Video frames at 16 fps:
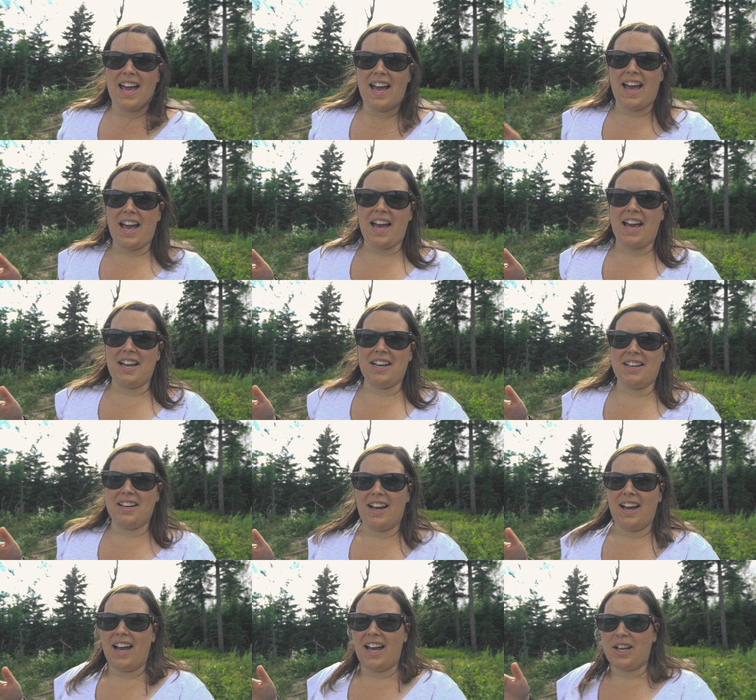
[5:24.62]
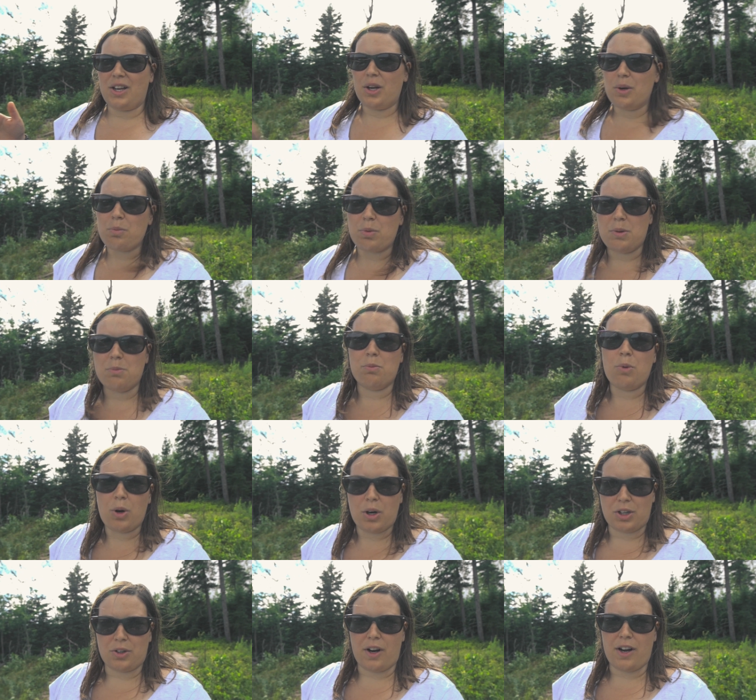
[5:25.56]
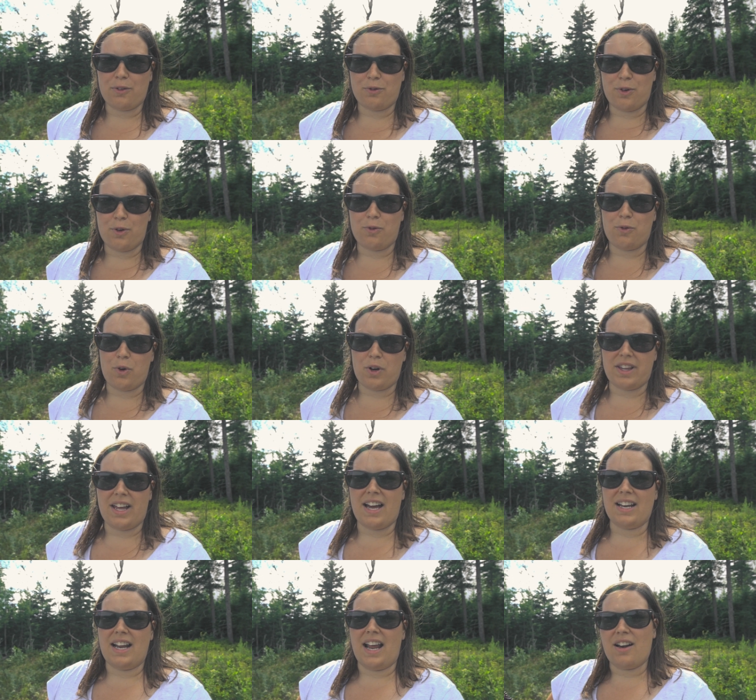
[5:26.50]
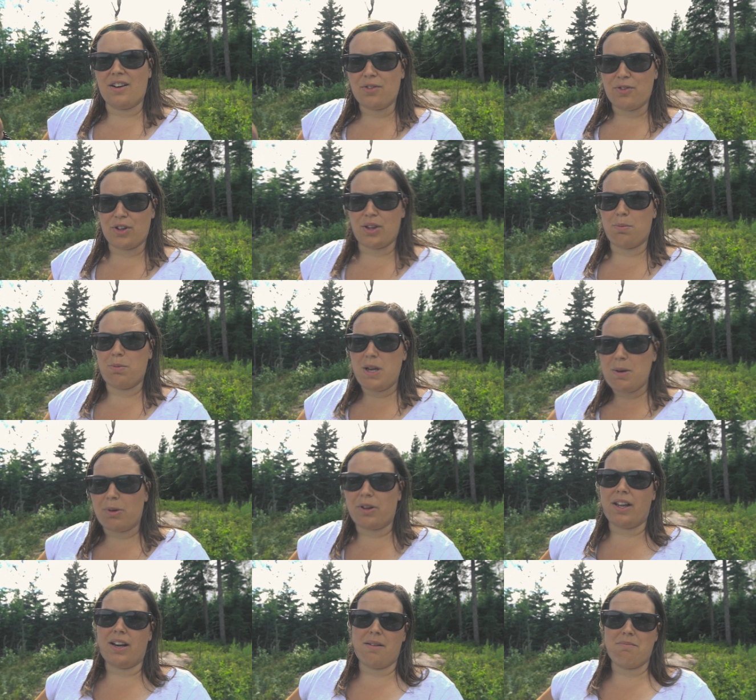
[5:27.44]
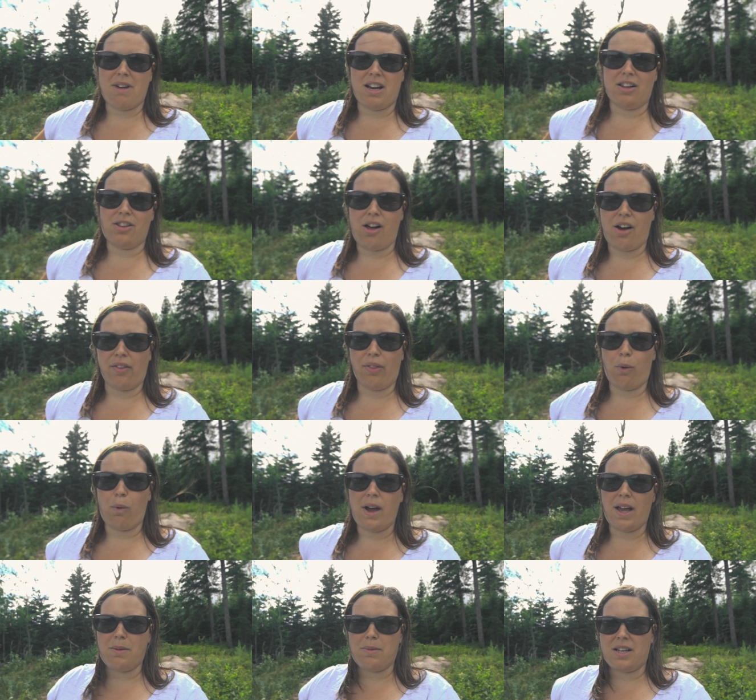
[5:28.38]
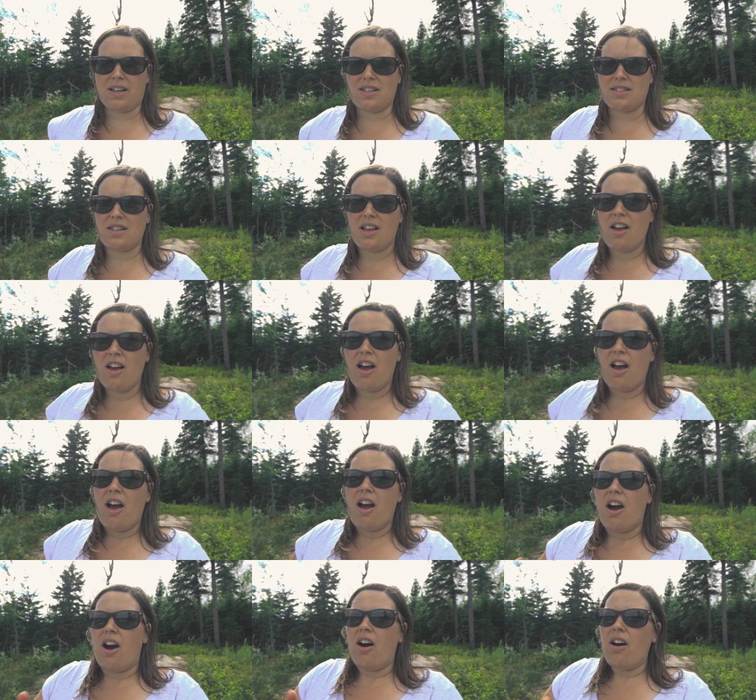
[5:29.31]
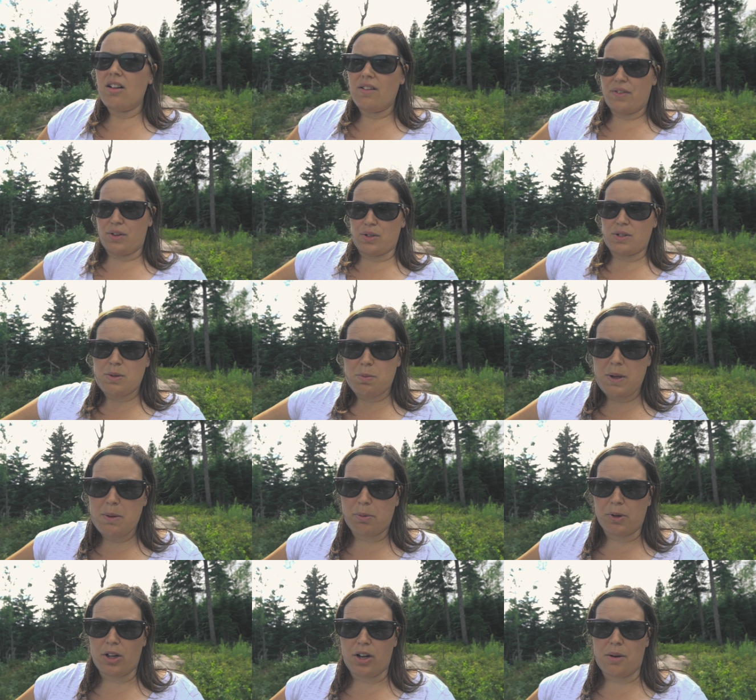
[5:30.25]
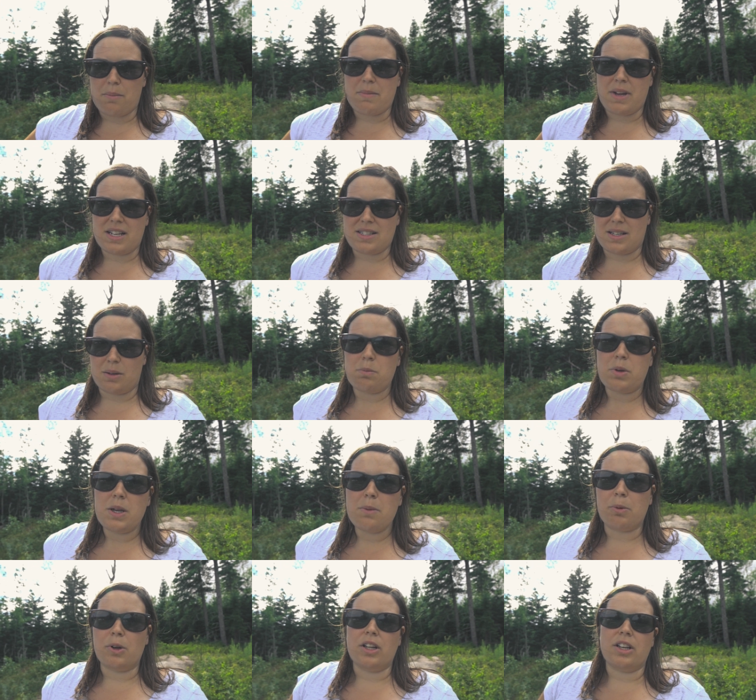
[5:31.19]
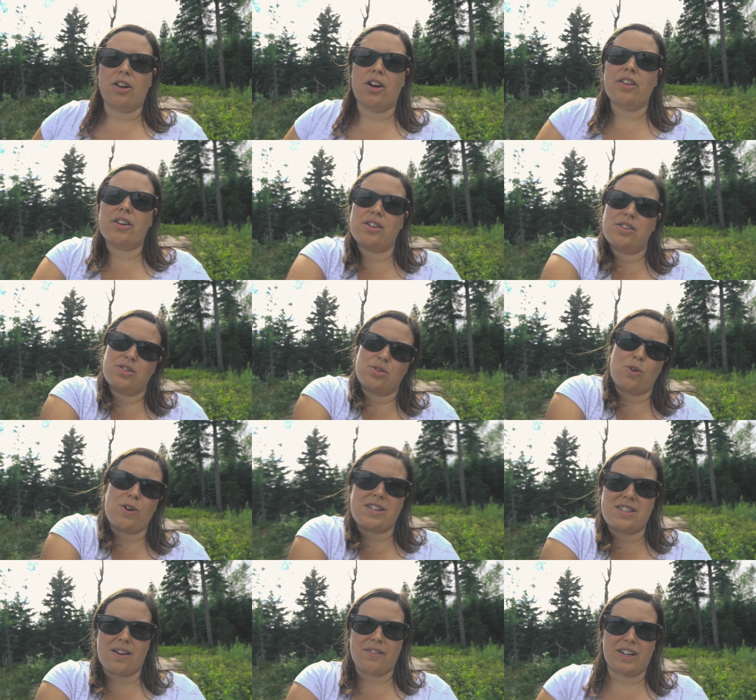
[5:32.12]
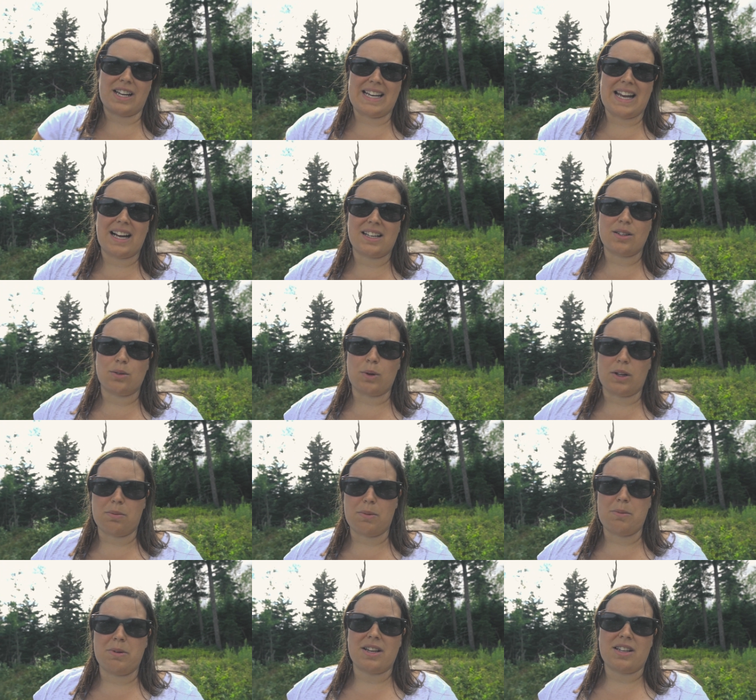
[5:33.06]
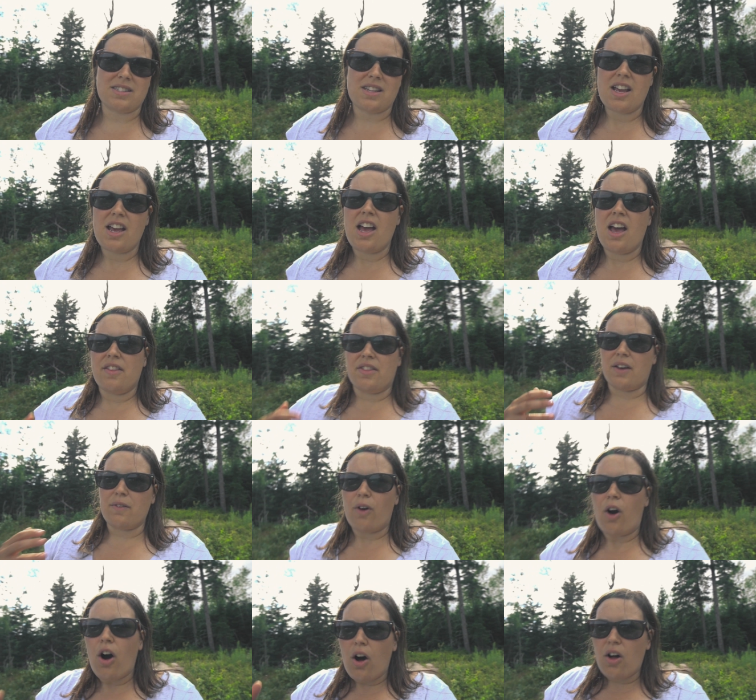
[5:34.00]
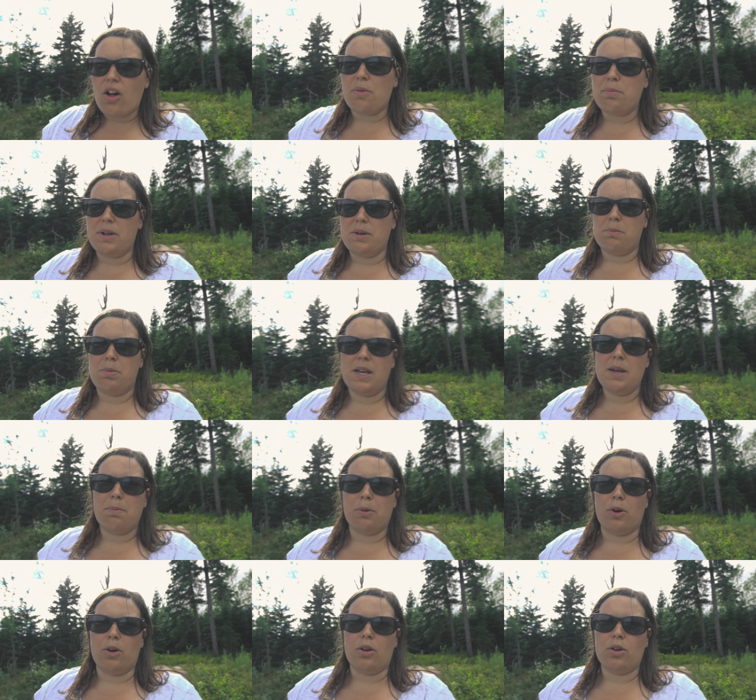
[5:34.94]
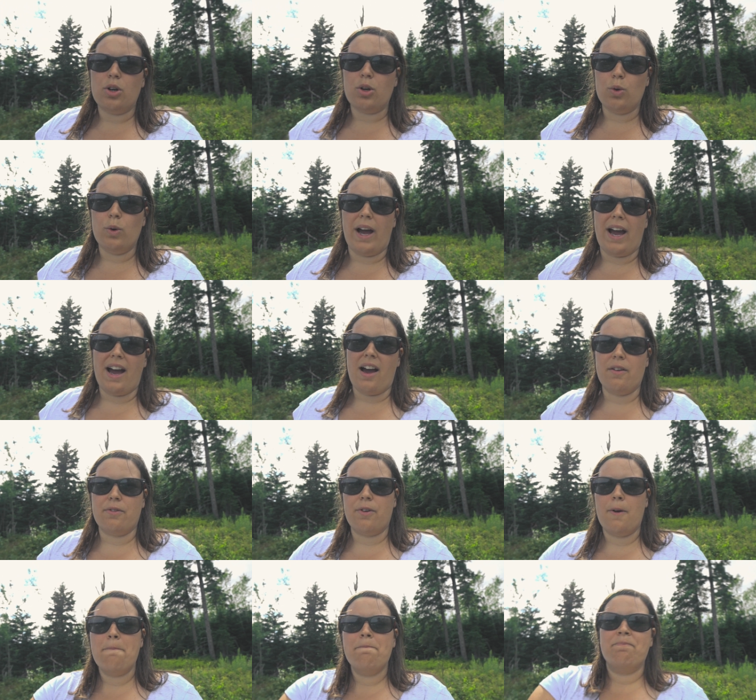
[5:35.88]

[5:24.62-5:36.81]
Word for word: and I couldn't be more grateful for that and for the people that I met along the way because all of those people are amazing people and all their stories have connected with me because they've all been people who have